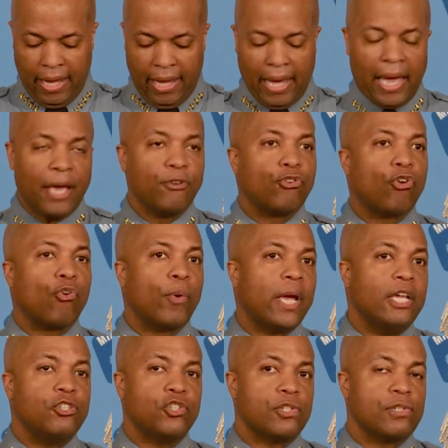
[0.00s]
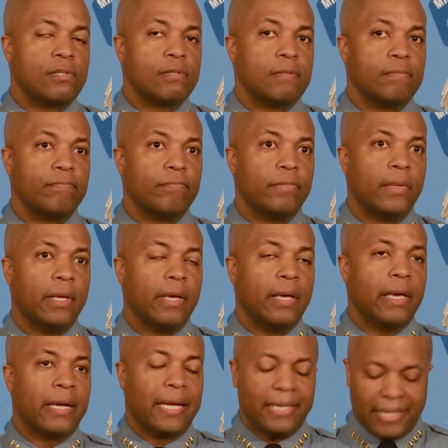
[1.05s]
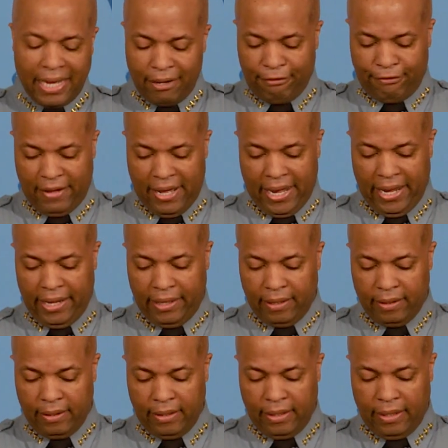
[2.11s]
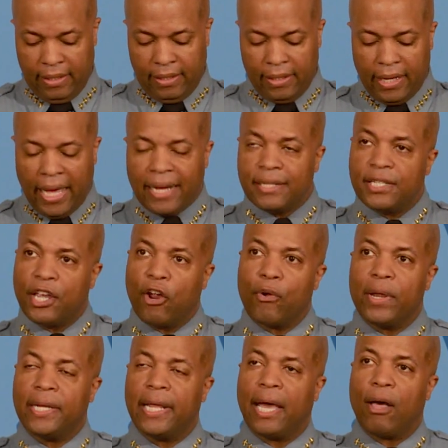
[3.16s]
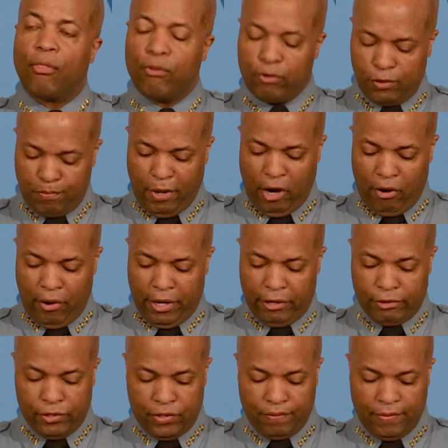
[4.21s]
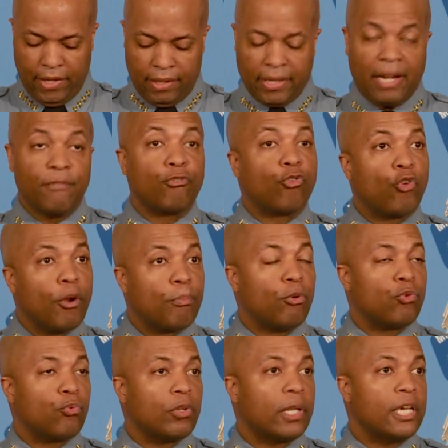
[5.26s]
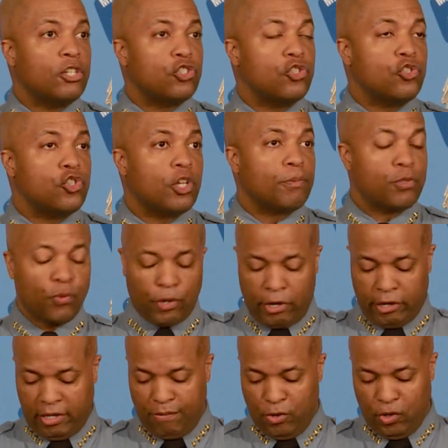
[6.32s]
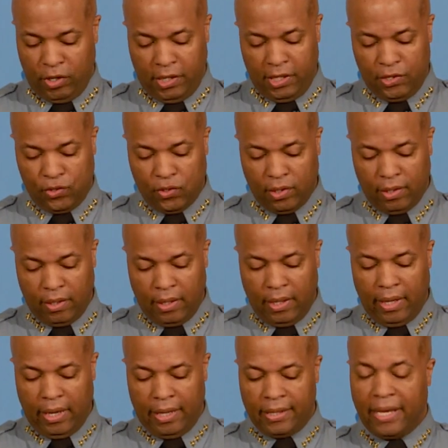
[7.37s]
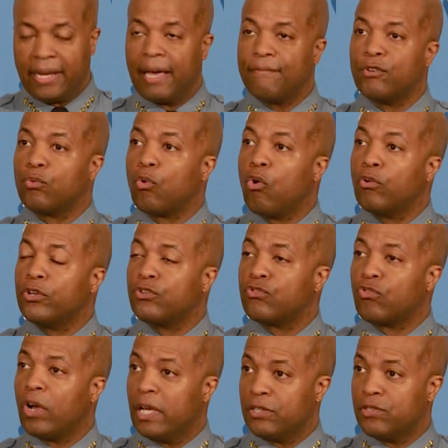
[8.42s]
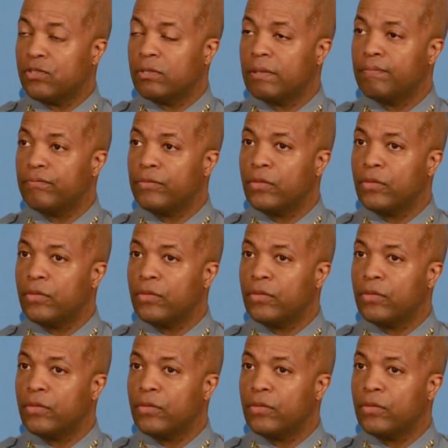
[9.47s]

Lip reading: and courageous in identifying and tearing down those barriers that have crippled relationships with our communities and that have eroded trust,